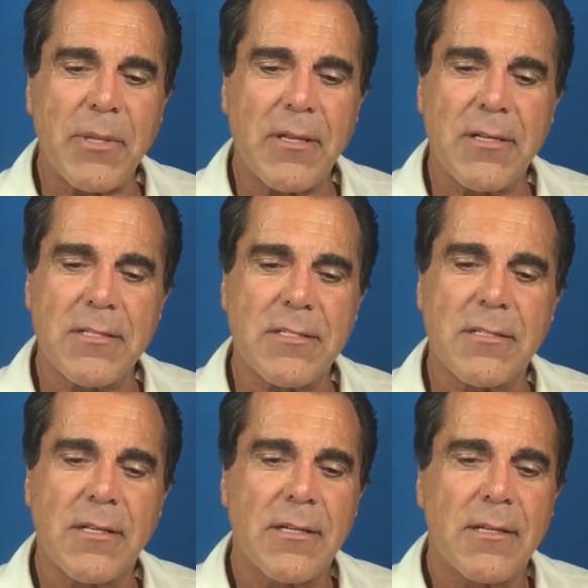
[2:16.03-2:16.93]

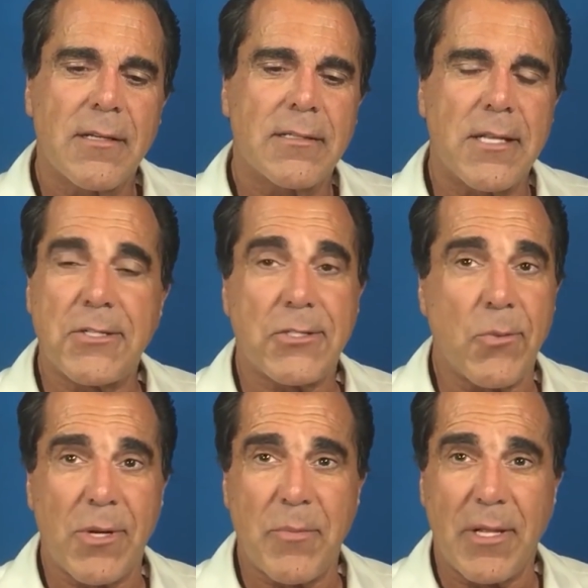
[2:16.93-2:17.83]
because they just
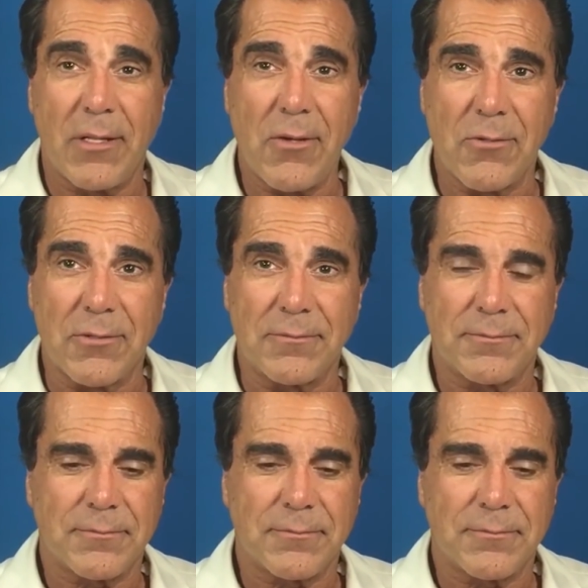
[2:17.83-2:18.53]
don't want to be alone.